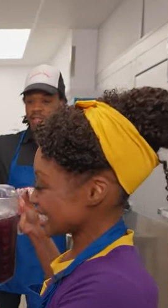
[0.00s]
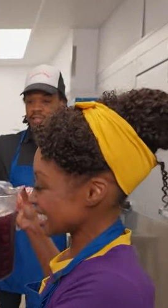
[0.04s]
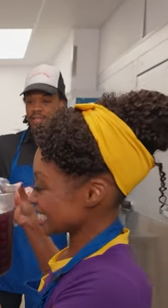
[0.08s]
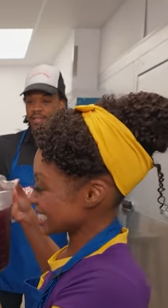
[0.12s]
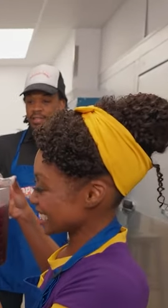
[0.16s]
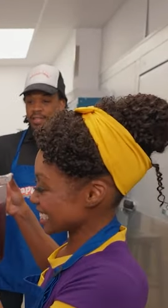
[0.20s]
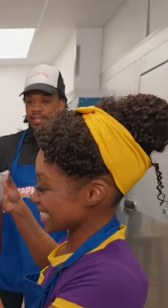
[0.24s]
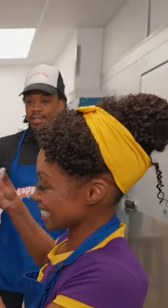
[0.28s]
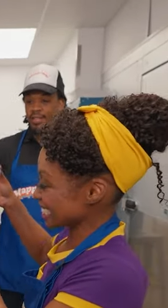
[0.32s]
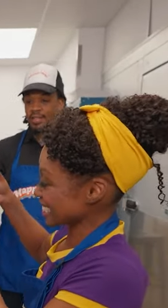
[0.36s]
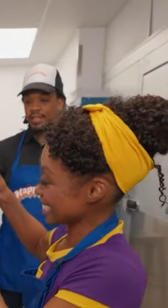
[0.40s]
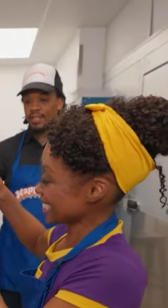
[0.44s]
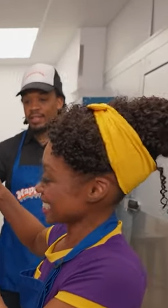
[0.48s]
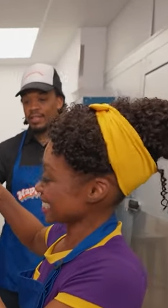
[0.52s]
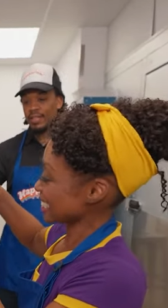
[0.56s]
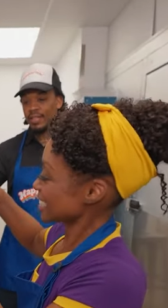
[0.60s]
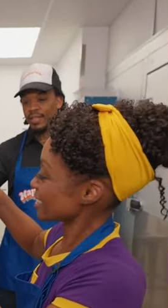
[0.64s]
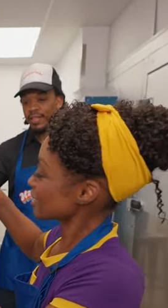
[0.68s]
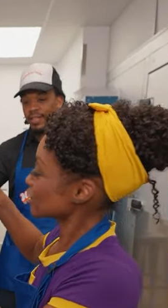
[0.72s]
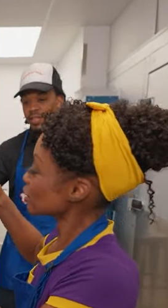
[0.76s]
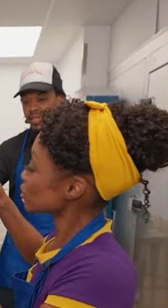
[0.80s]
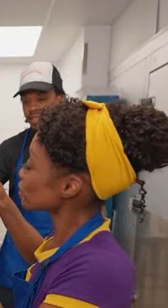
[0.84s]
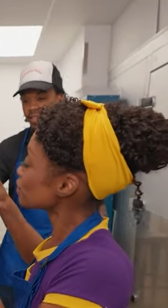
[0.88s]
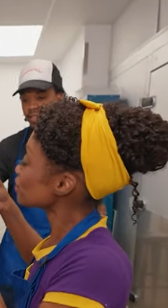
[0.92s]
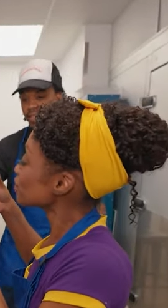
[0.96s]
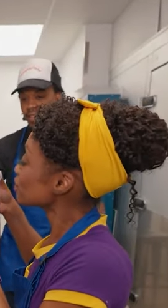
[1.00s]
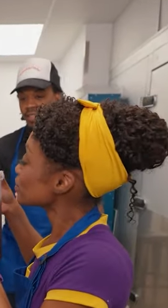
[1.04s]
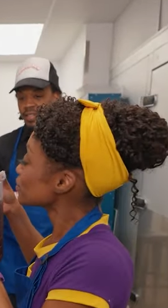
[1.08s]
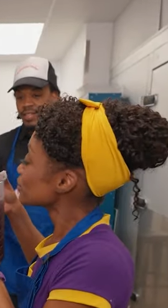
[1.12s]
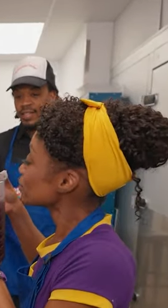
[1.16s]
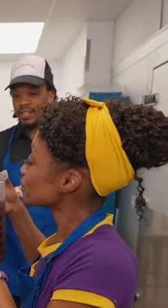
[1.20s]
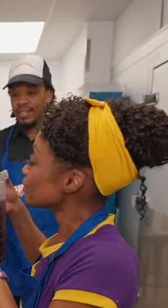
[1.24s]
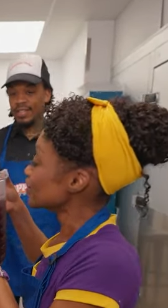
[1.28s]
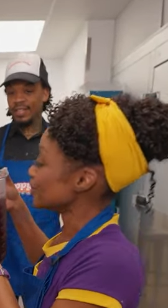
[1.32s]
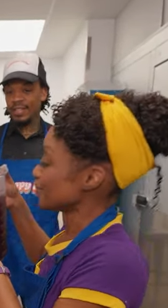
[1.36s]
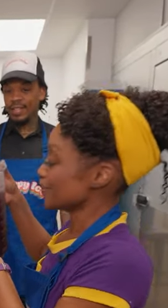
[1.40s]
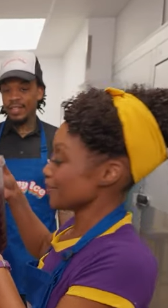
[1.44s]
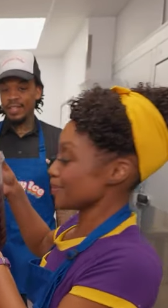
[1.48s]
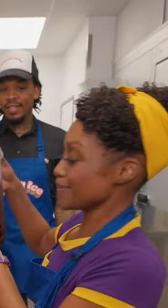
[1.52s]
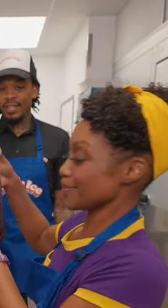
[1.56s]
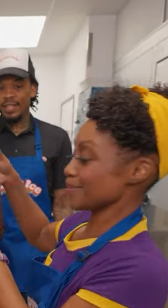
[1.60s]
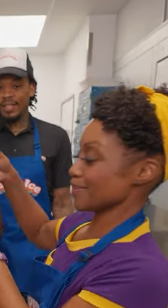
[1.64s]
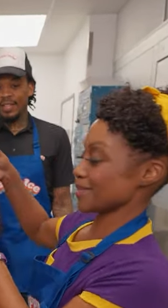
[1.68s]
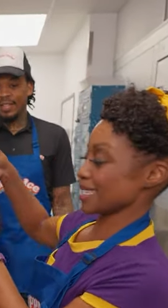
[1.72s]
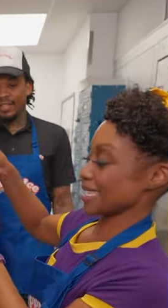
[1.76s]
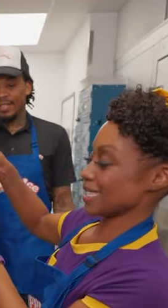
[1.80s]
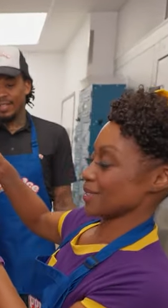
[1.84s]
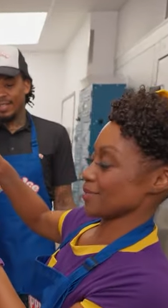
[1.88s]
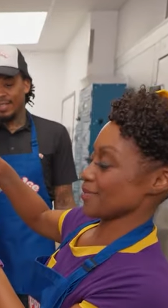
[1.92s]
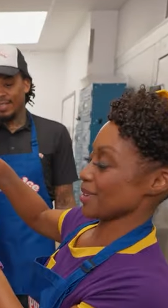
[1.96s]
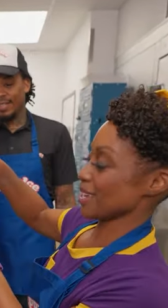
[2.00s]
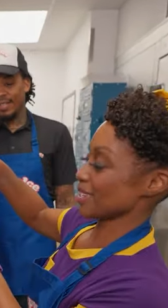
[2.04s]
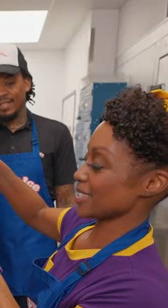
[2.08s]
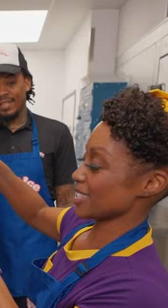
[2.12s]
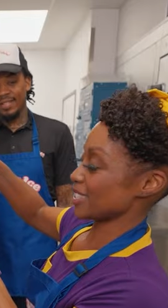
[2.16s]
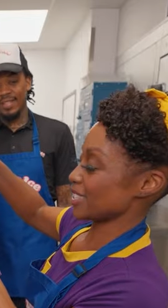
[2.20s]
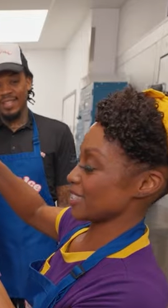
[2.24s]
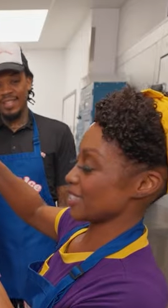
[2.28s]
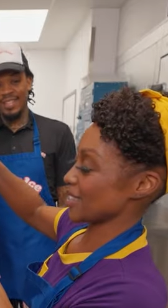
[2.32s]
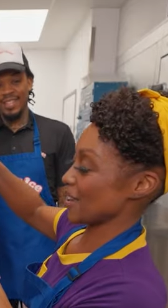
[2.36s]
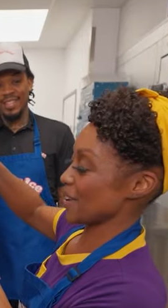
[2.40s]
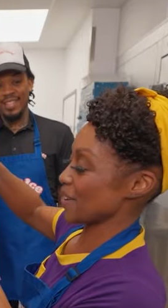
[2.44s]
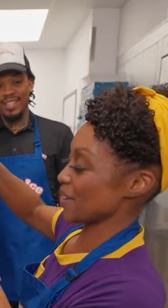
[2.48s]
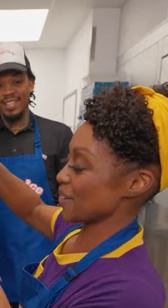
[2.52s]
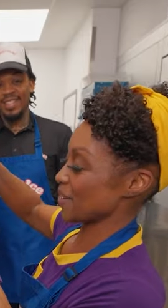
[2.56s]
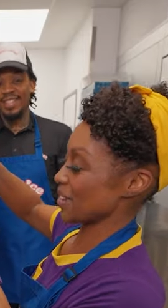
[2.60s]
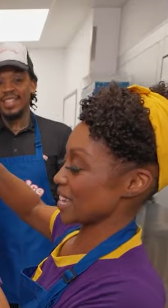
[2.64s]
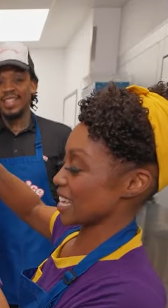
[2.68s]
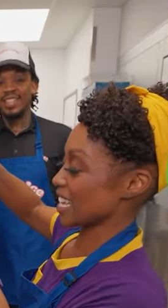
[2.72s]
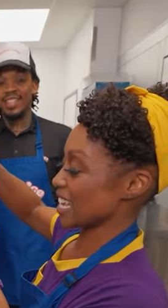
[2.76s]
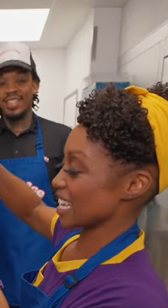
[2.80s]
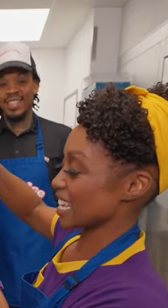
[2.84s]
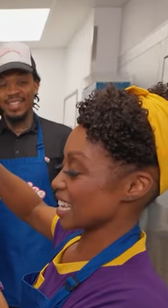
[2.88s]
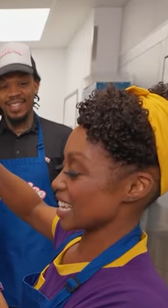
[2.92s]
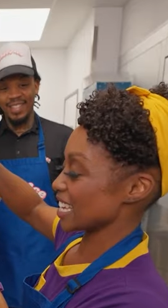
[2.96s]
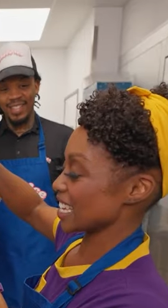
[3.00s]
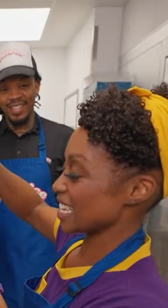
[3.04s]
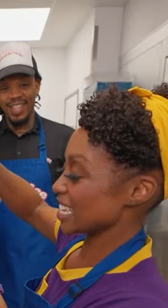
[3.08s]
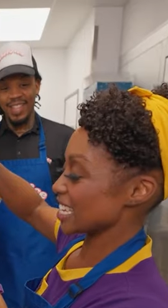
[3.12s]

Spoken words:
Mmm, it smells so good.